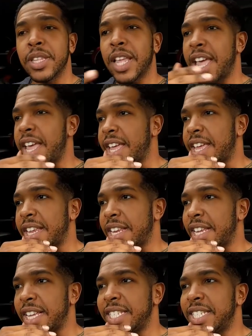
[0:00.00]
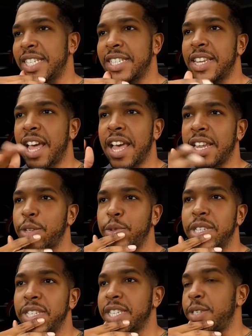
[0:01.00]
and it's just not. You
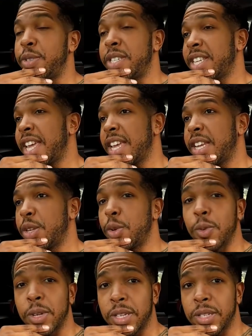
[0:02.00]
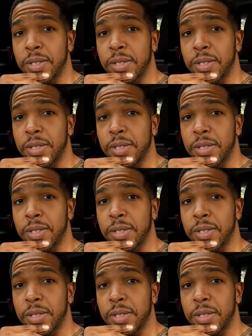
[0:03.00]
just can't do it.